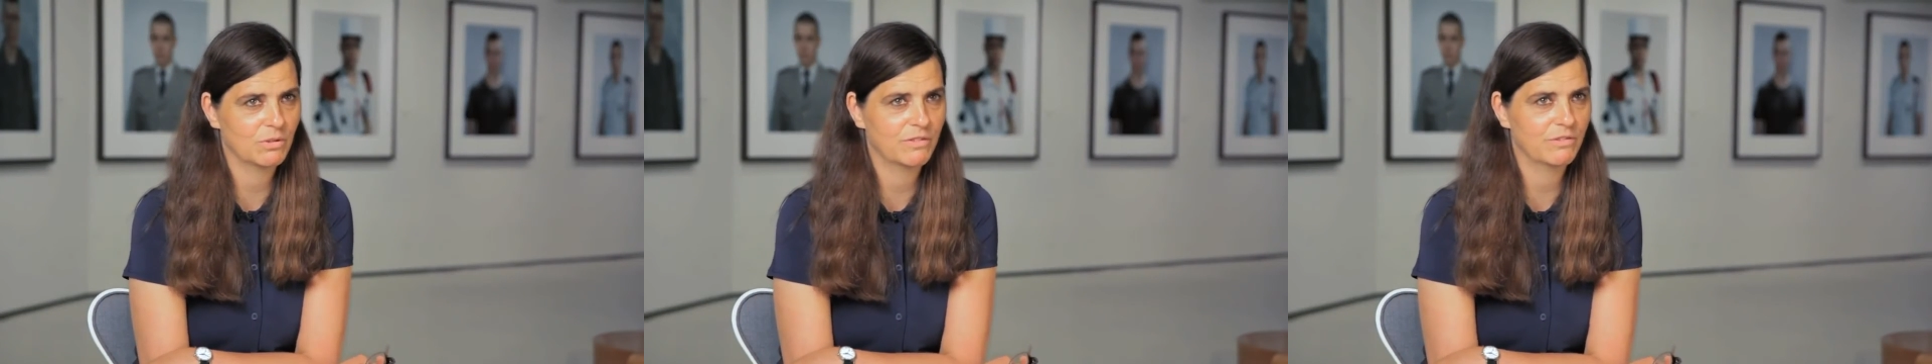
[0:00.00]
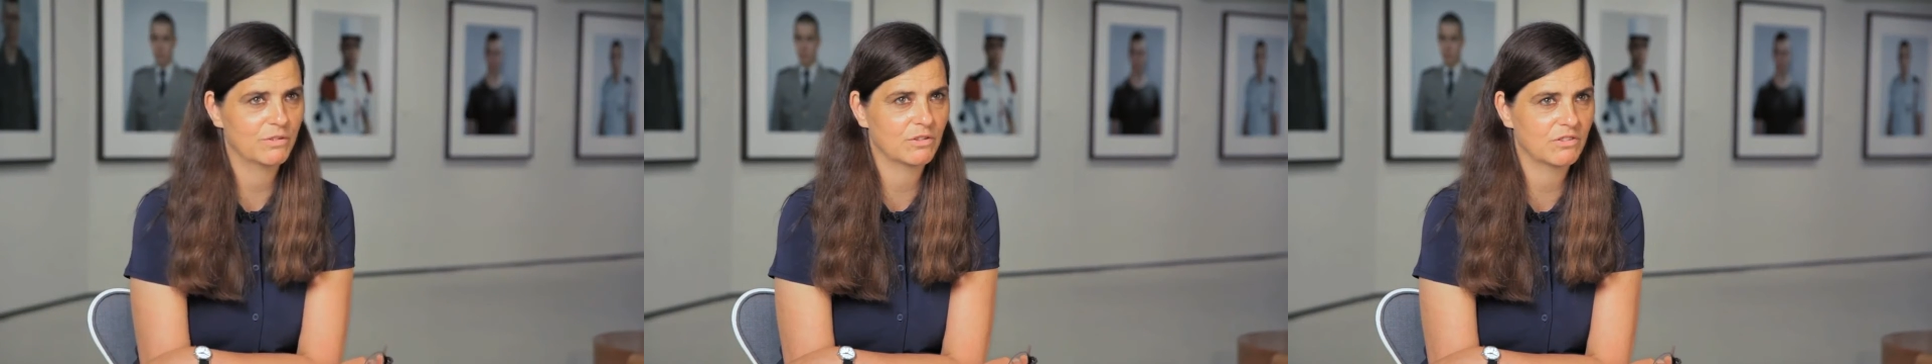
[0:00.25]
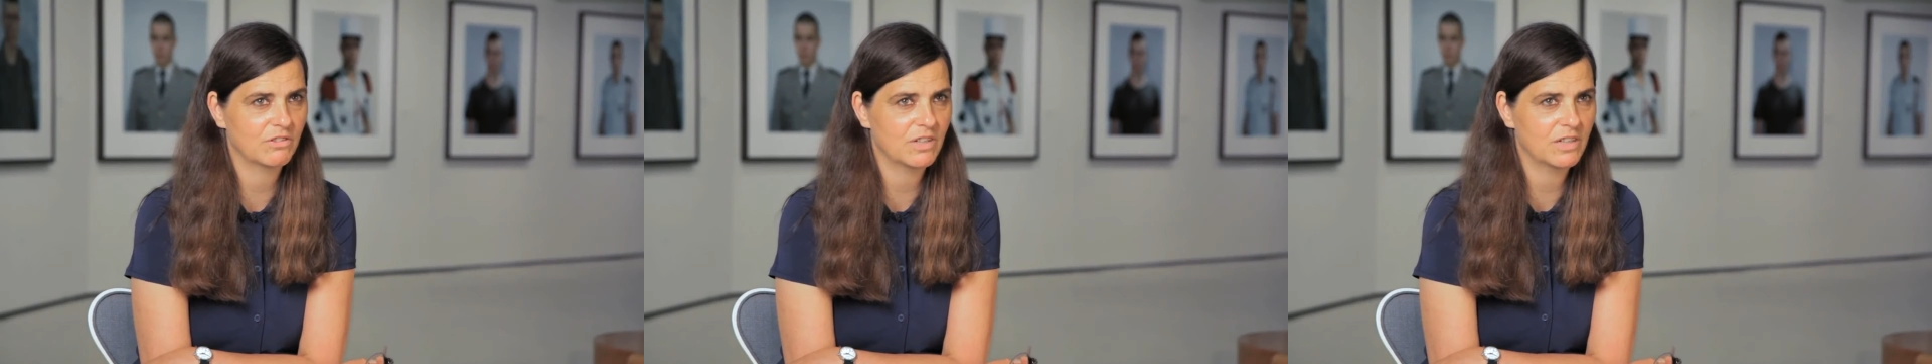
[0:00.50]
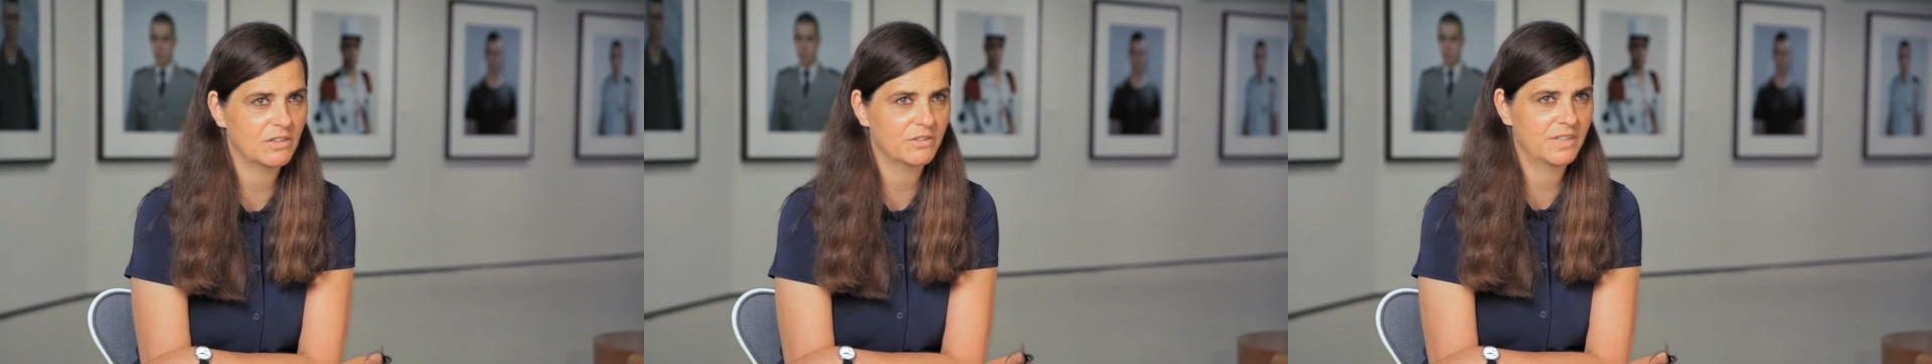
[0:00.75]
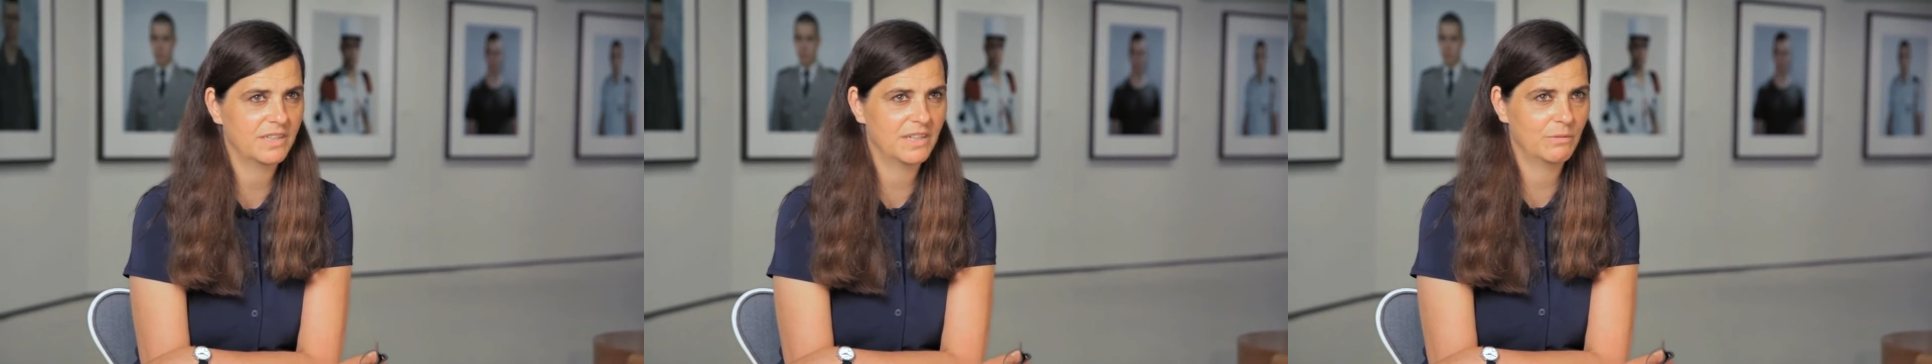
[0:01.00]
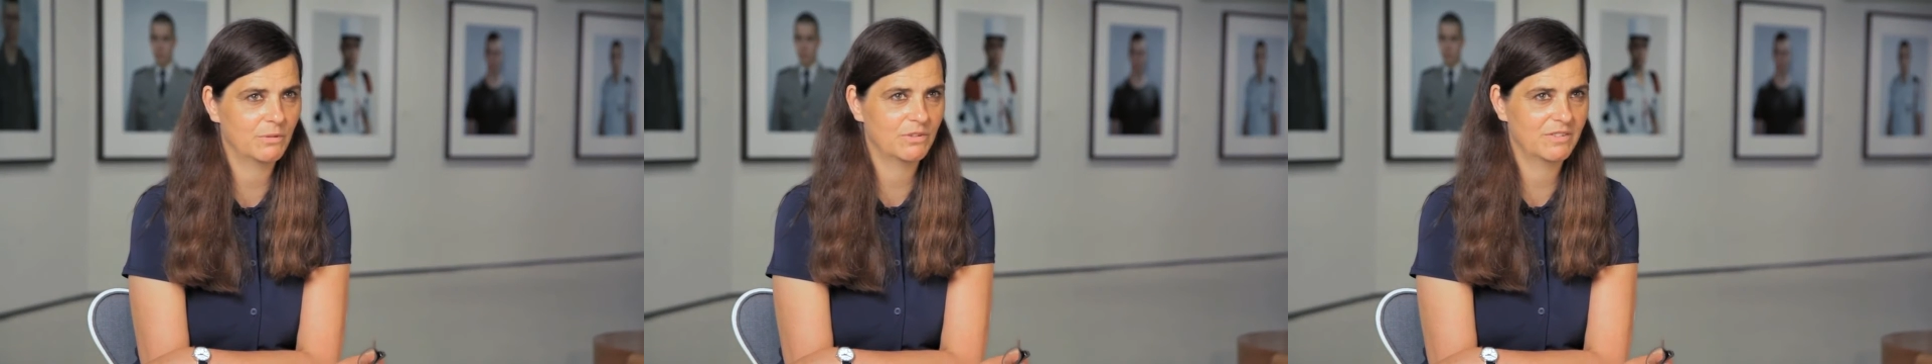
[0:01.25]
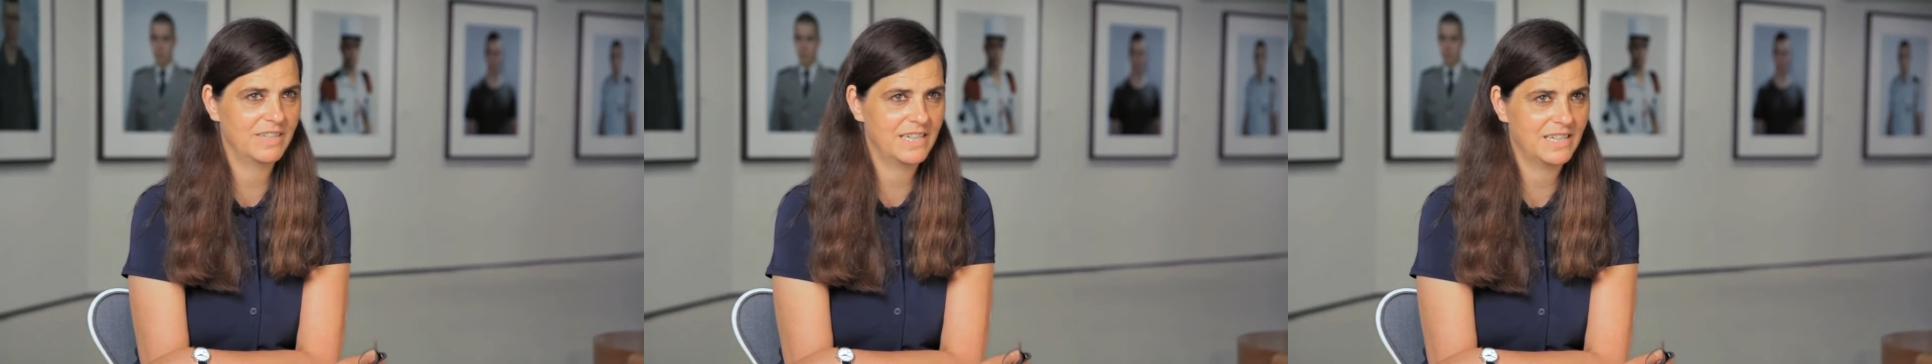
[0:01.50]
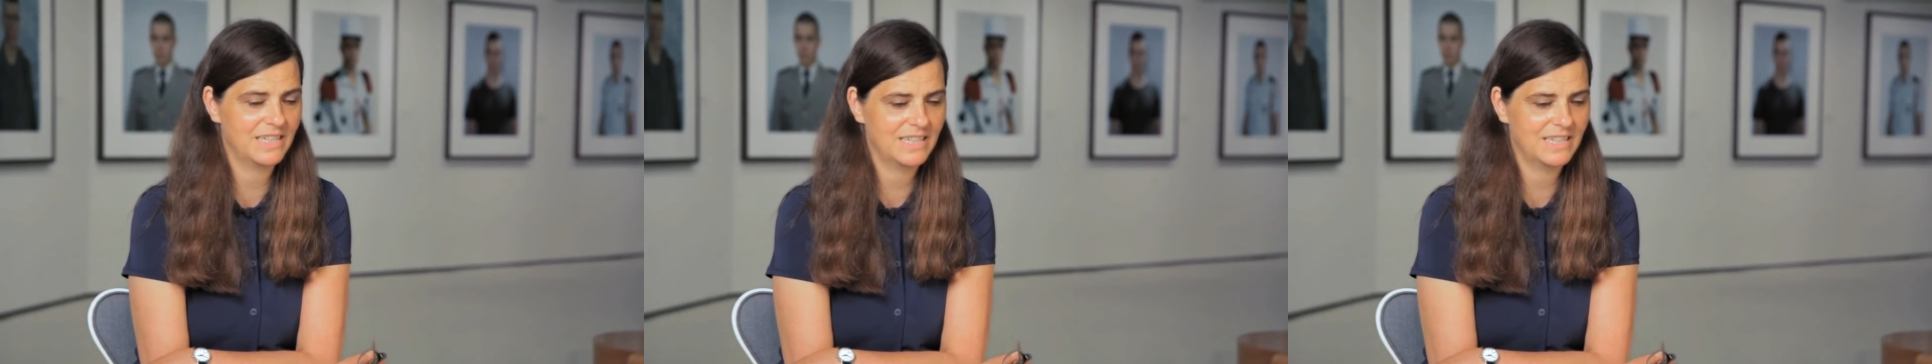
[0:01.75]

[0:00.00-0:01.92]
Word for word: her first child and I was there